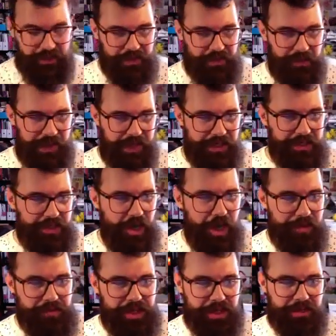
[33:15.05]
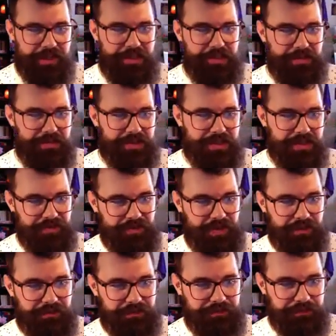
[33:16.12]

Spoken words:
The way each object greets you is different.